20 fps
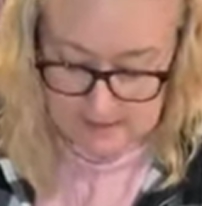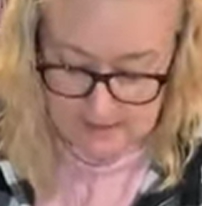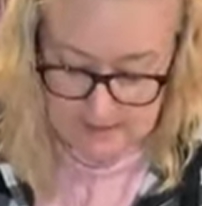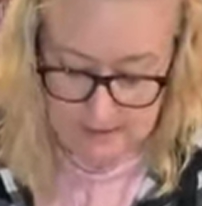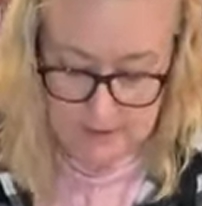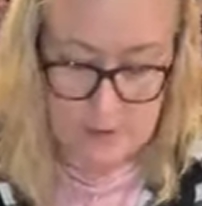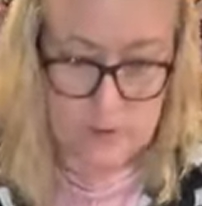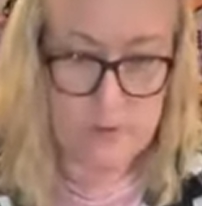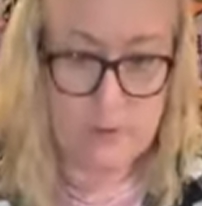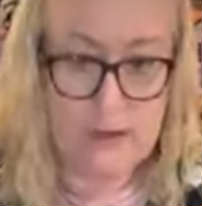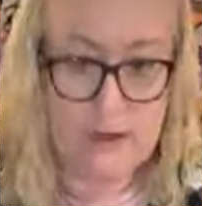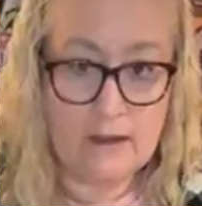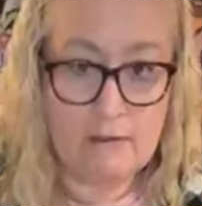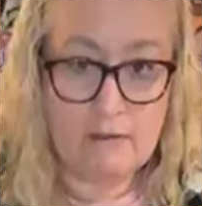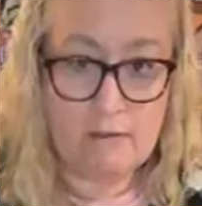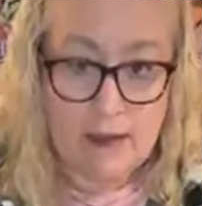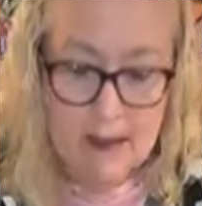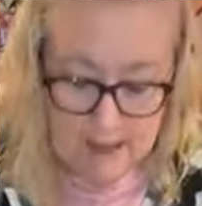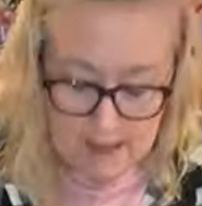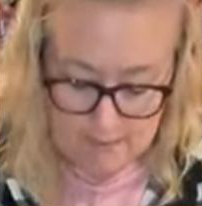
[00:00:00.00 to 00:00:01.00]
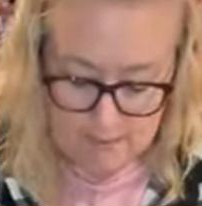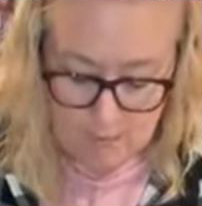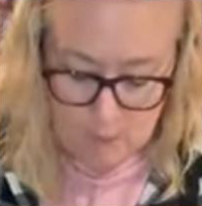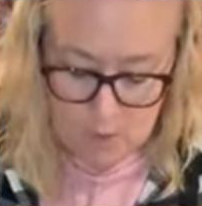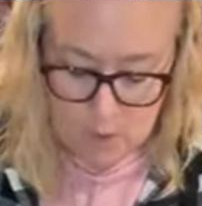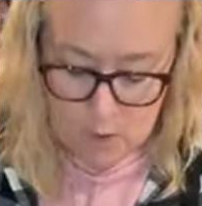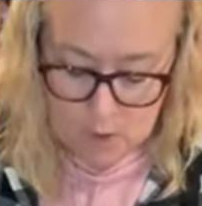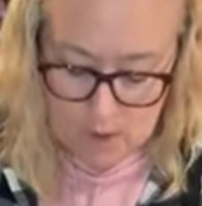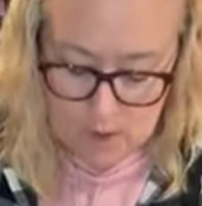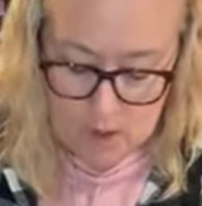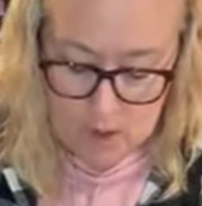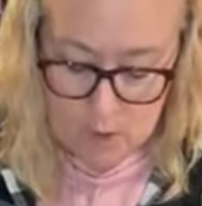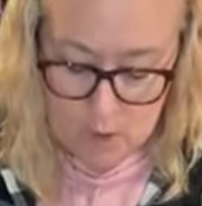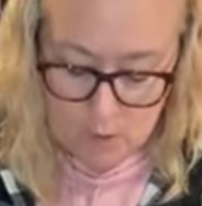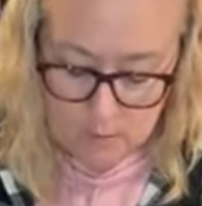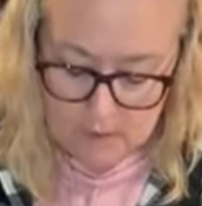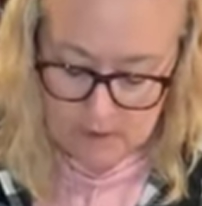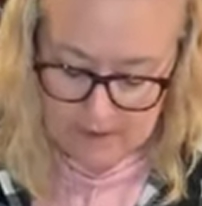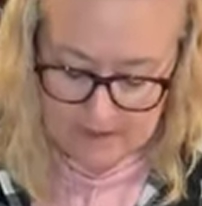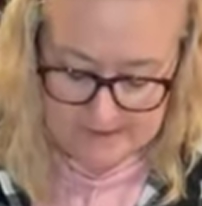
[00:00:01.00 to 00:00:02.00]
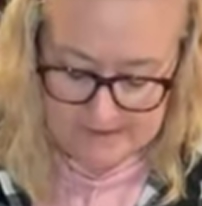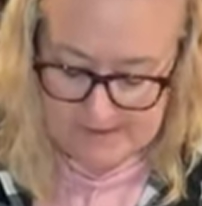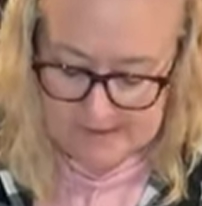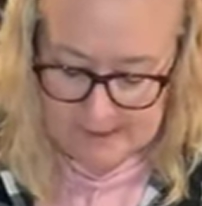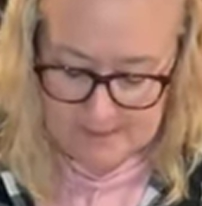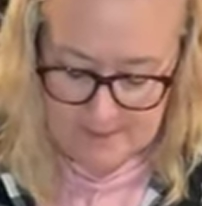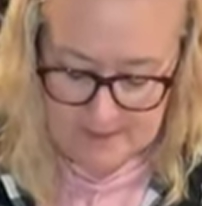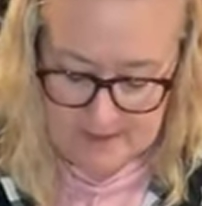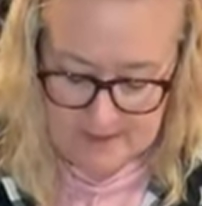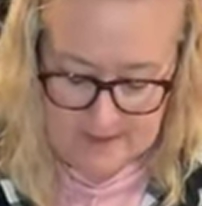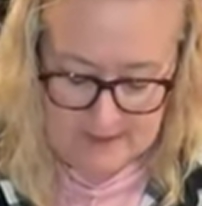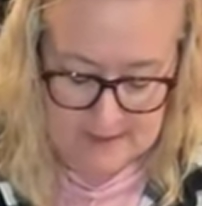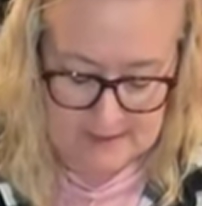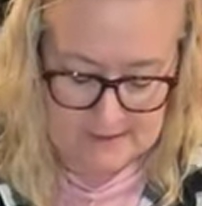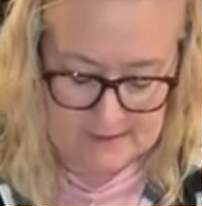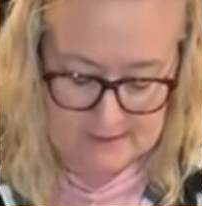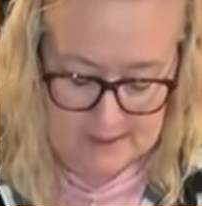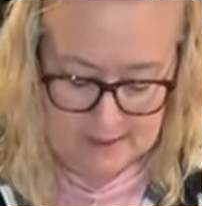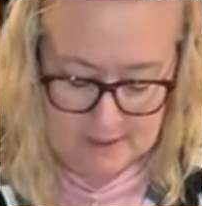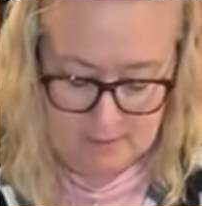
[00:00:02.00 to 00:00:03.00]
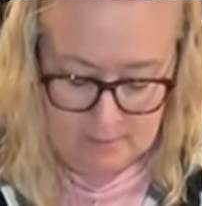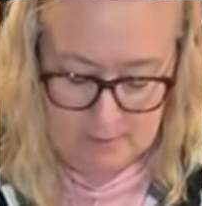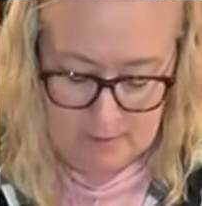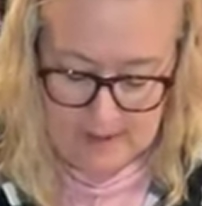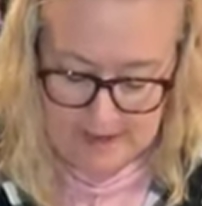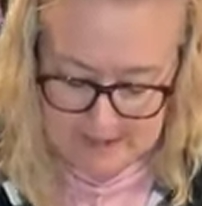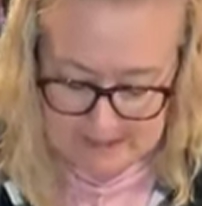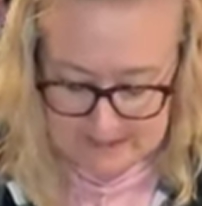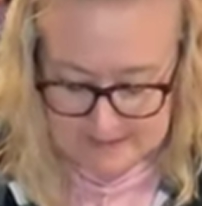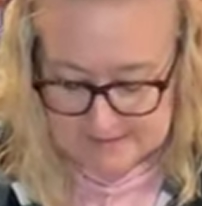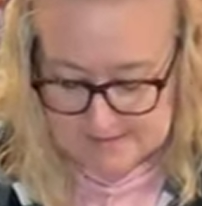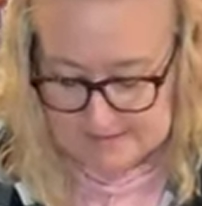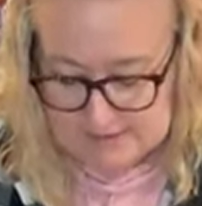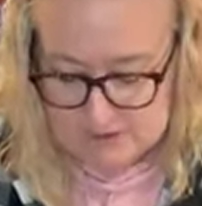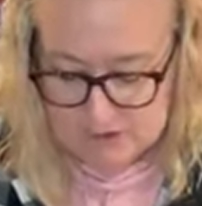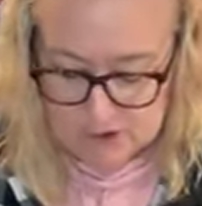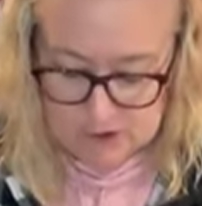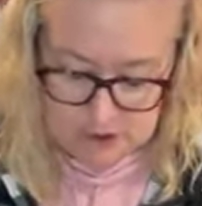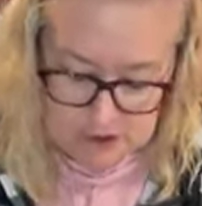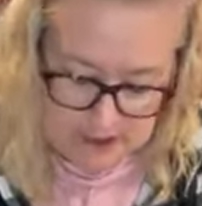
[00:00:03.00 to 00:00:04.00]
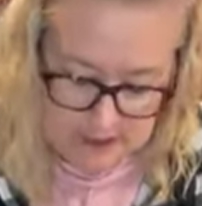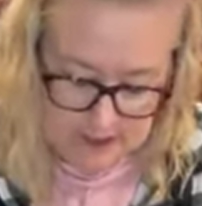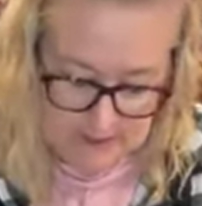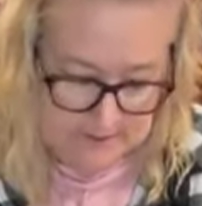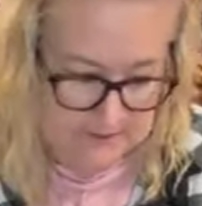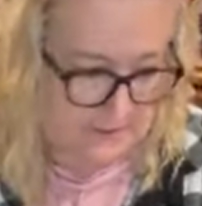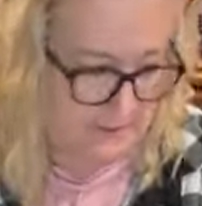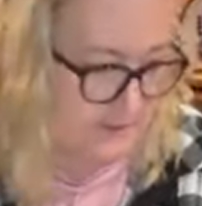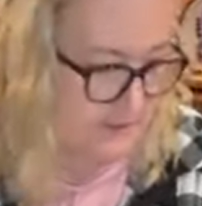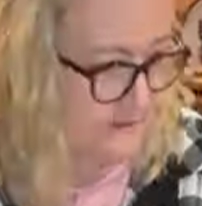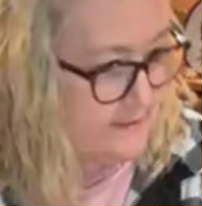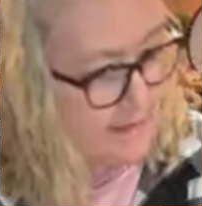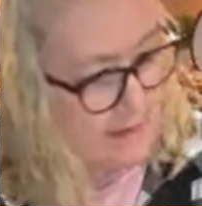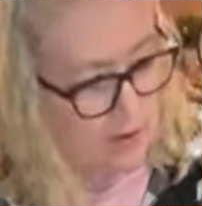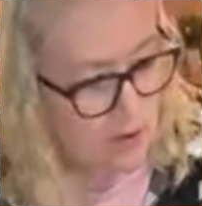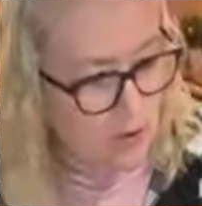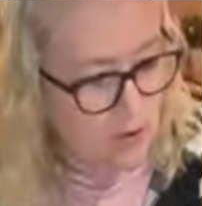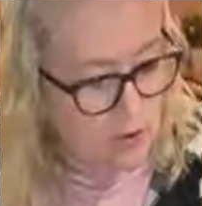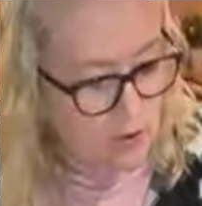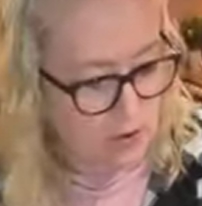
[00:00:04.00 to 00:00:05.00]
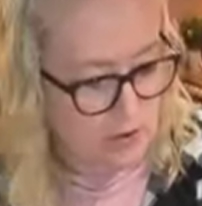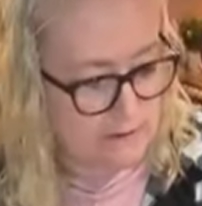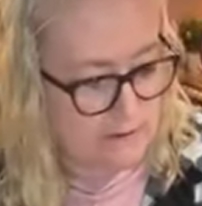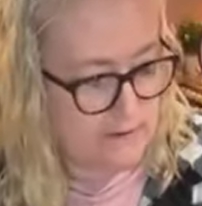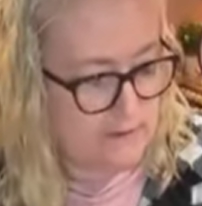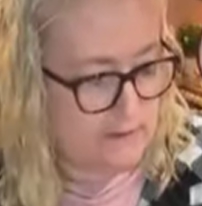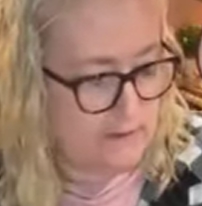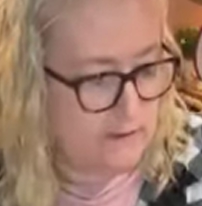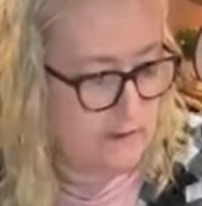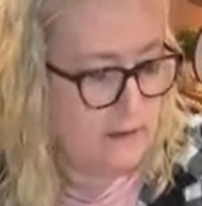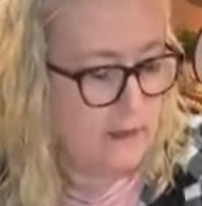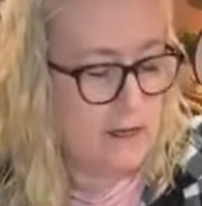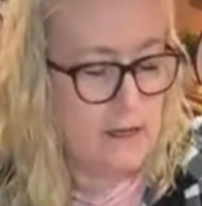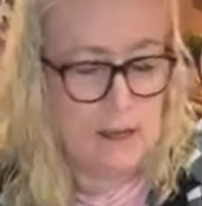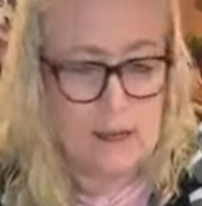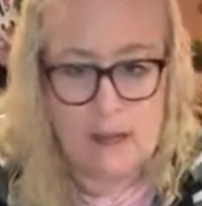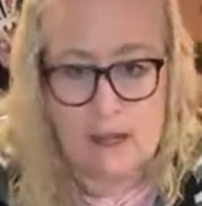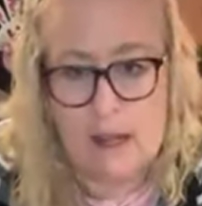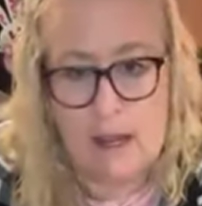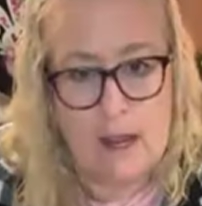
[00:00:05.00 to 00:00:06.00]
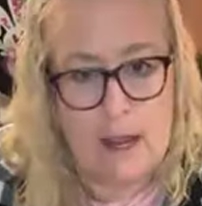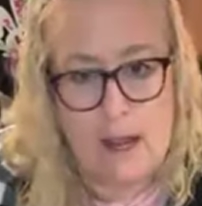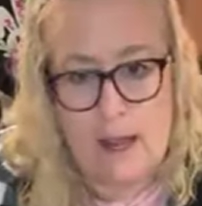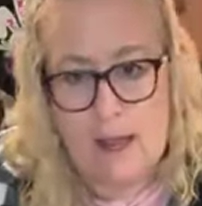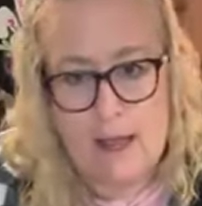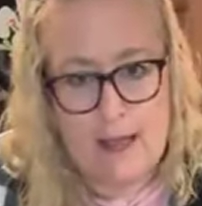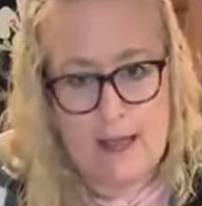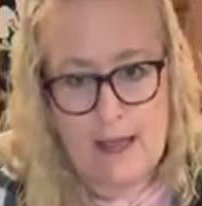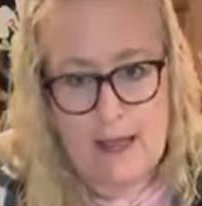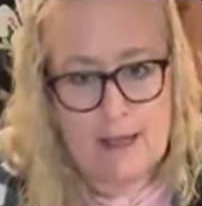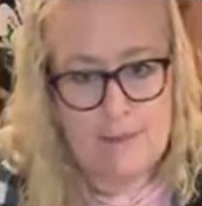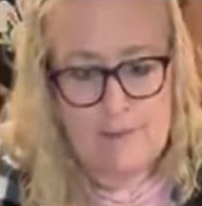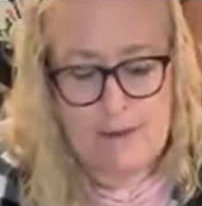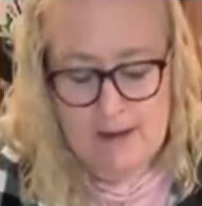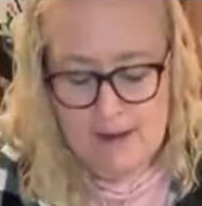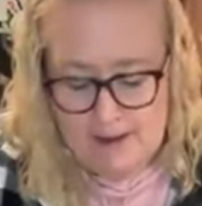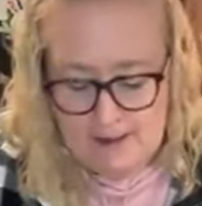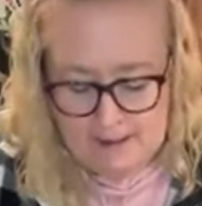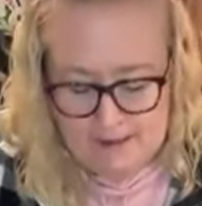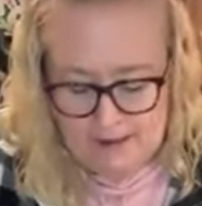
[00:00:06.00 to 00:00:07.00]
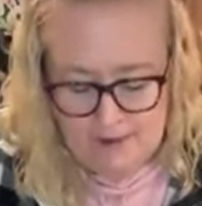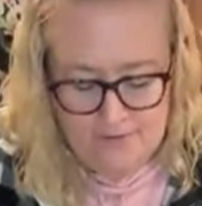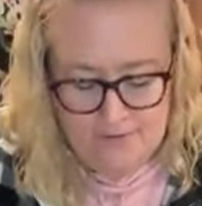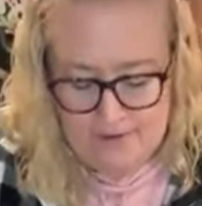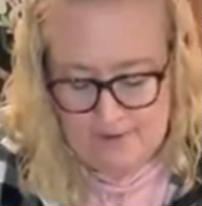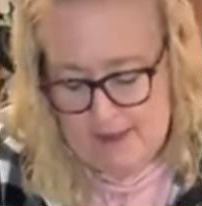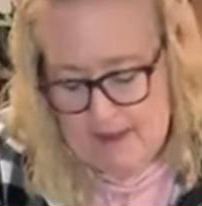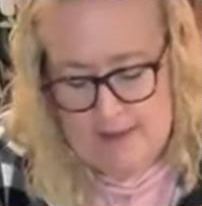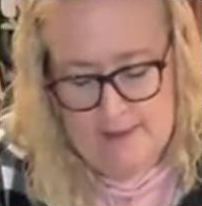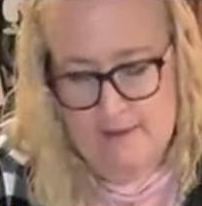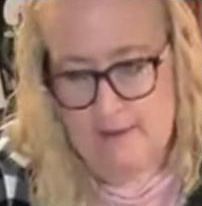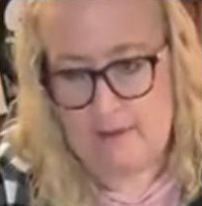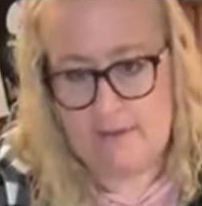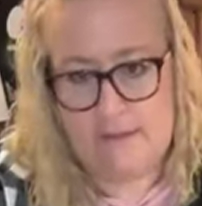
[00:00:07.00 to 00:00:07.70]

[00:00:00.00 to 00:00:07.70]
They're doing a lot more home goods type things like blankets and sheets and towels, and I'm not here for that.